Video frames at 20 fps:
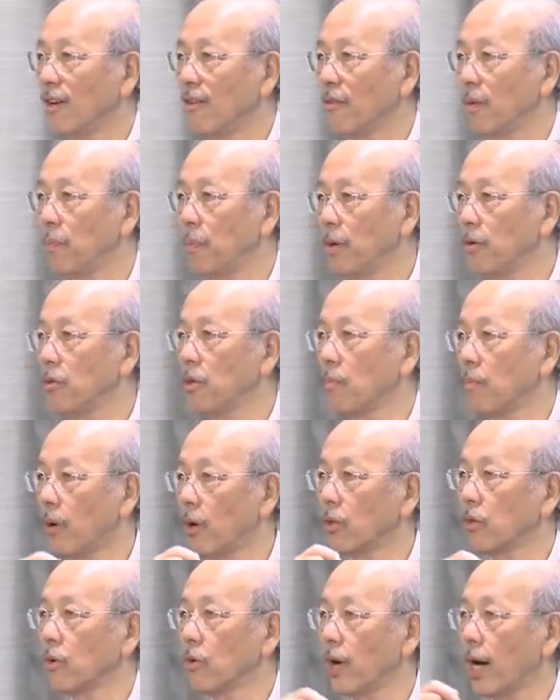we build the
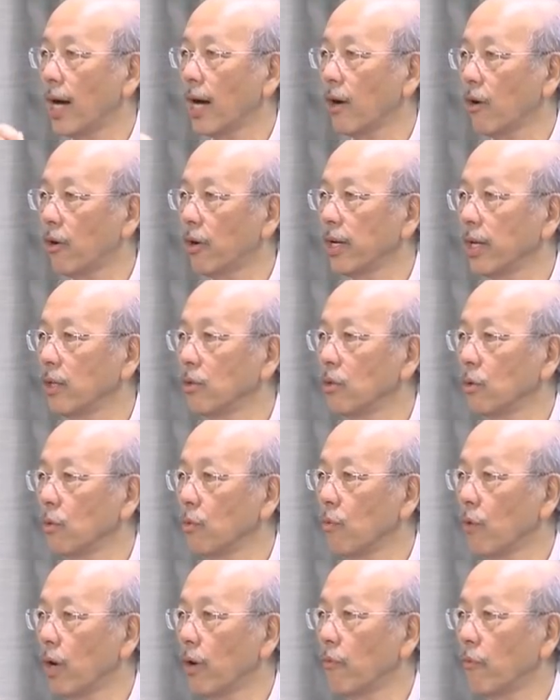model according to
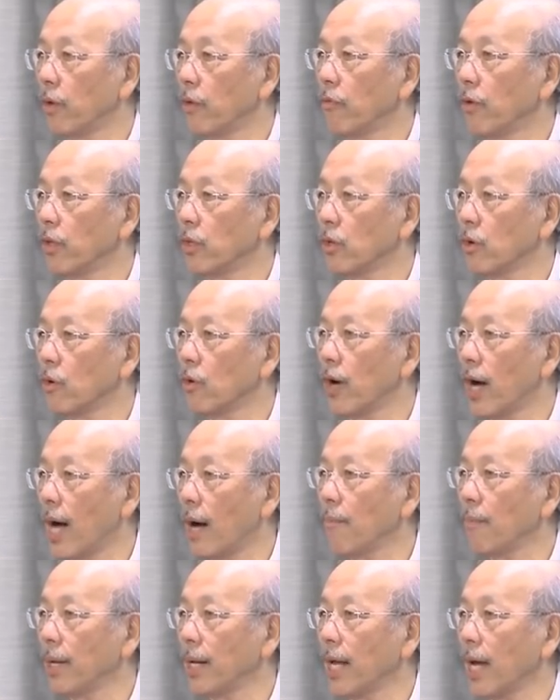what we were told,
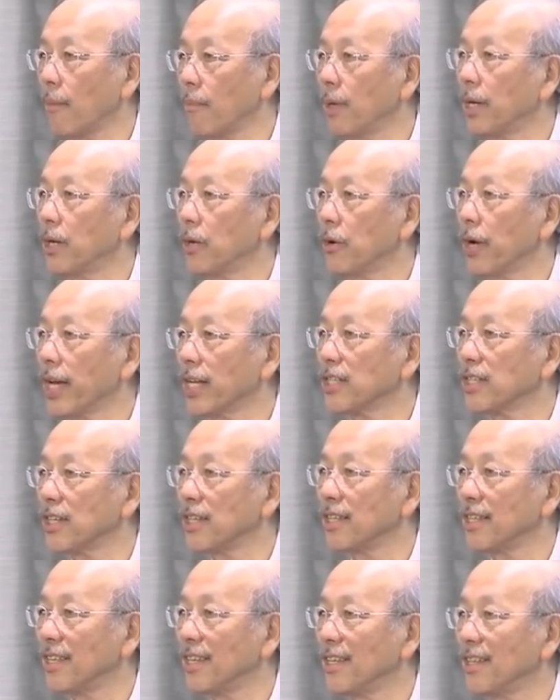how many amino
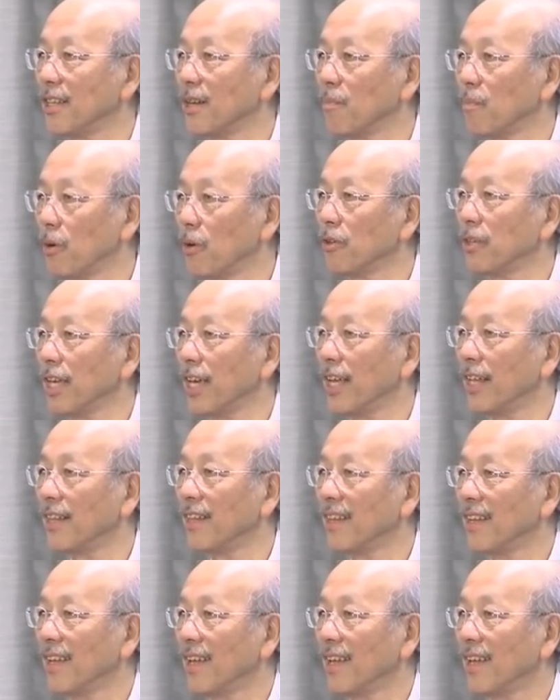acids in the protein.